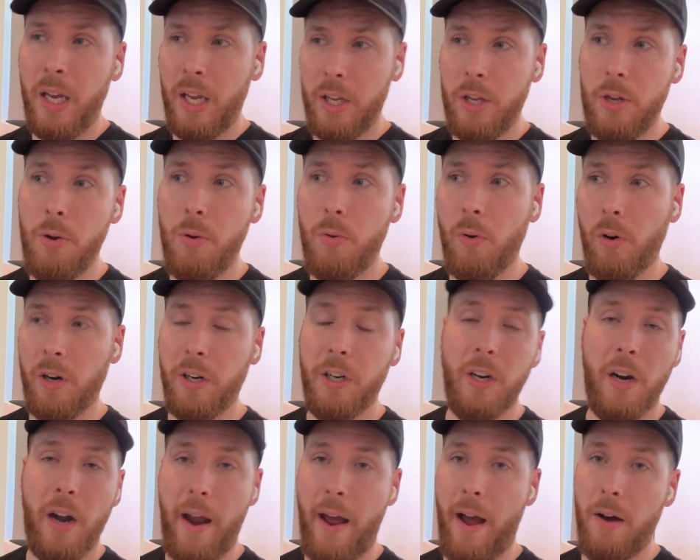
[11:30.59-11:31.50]
you or
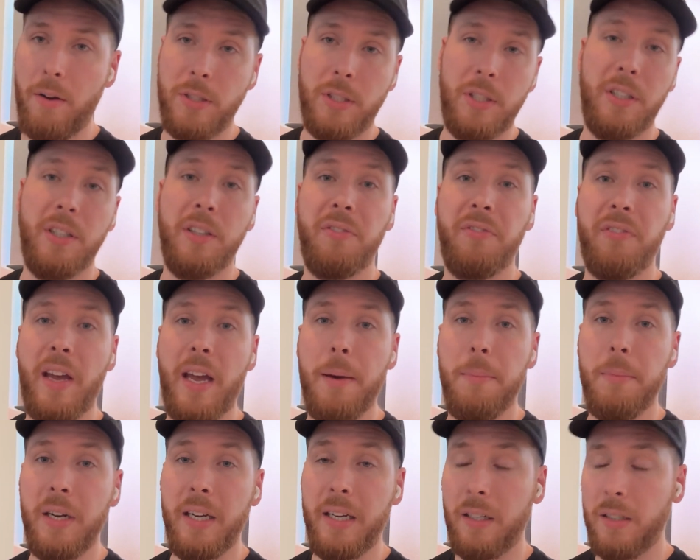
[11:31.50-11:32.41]
your house or your
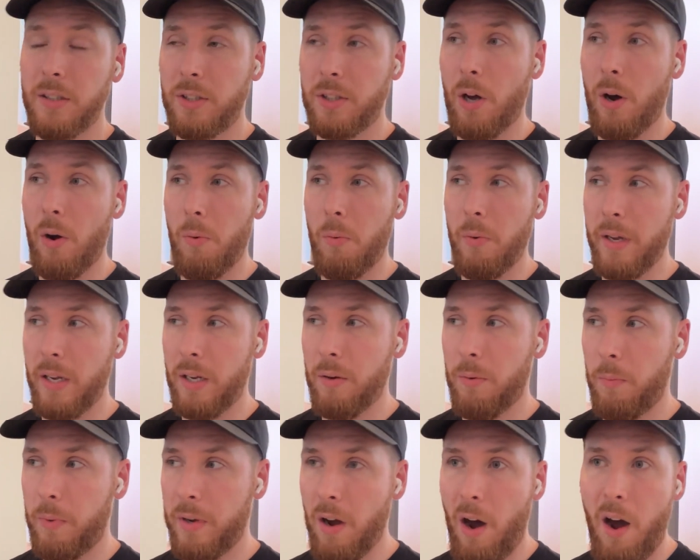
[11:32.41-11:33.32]
family. So
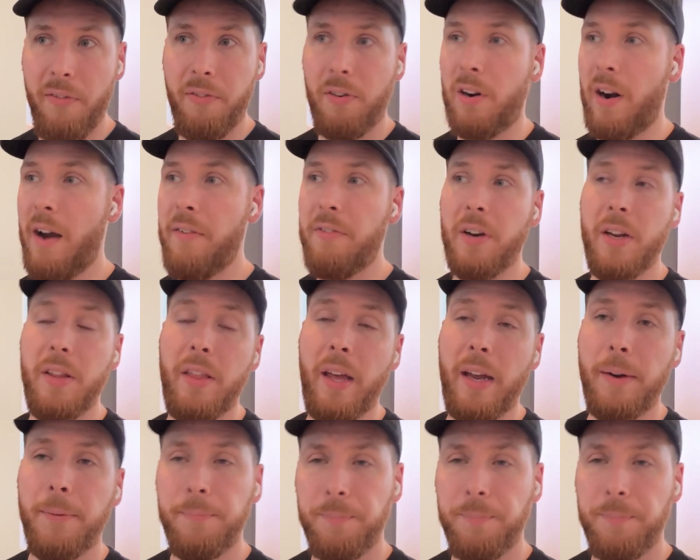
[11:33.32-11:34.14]
we offer everything.